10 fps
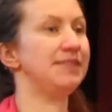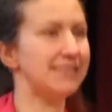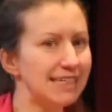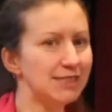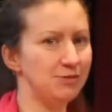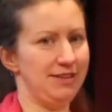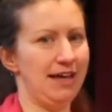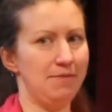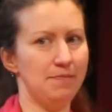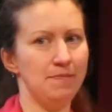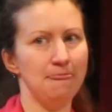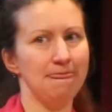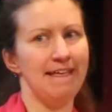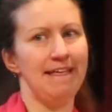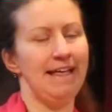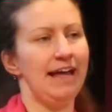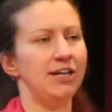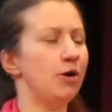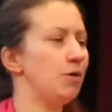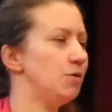obsessed with them and
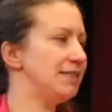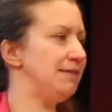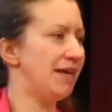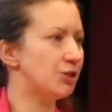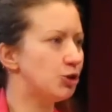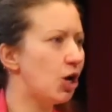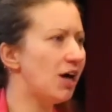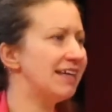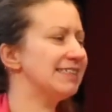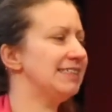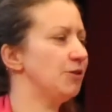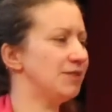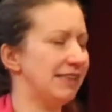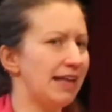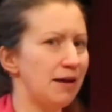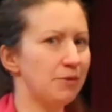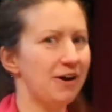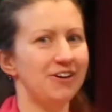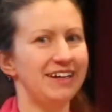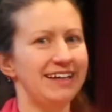he goes and he makes drawings and he goes to the
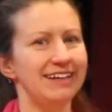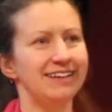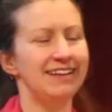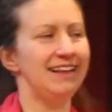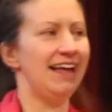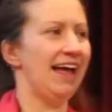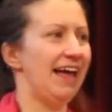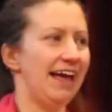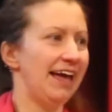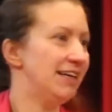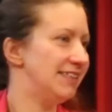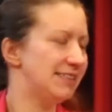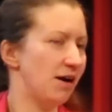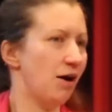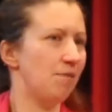library, and it's